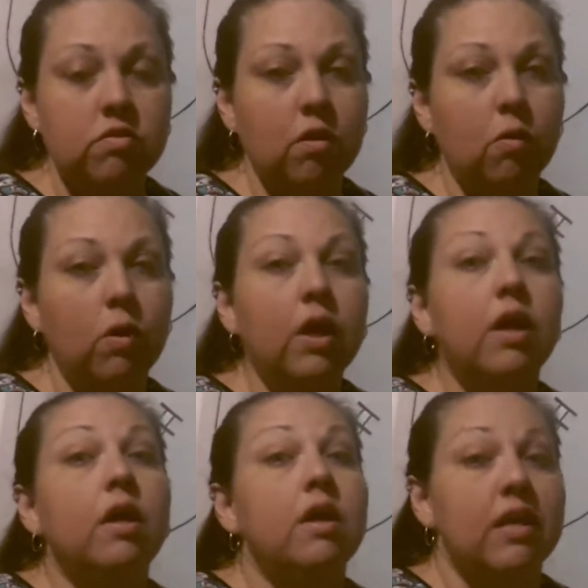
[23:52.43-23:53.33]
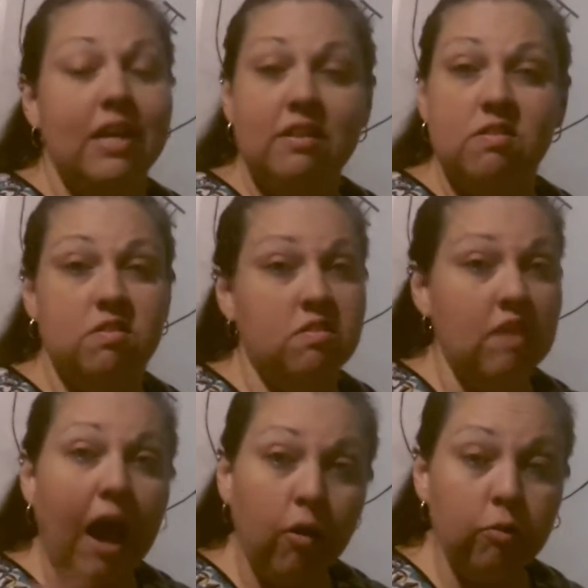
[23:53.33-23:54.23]
So it's
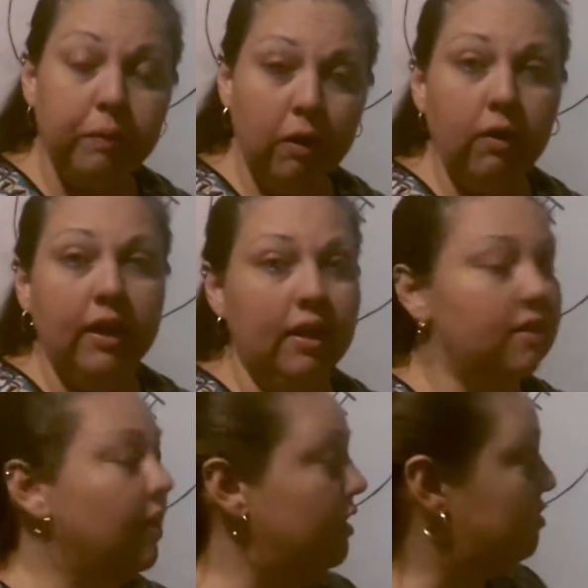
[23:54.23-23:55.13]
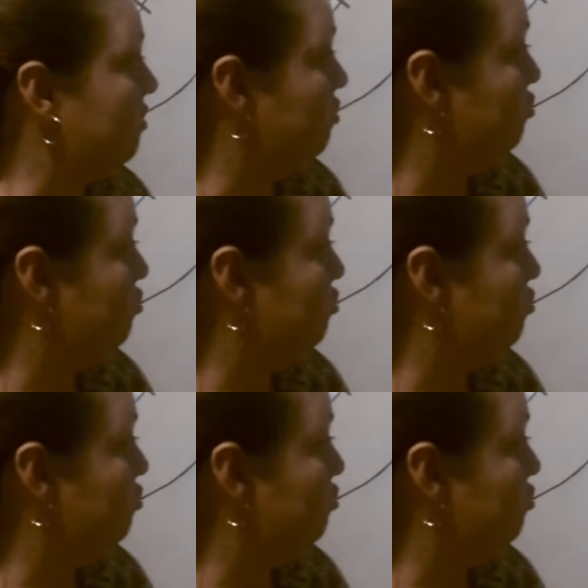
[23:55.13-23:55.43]
sound, period, that tends to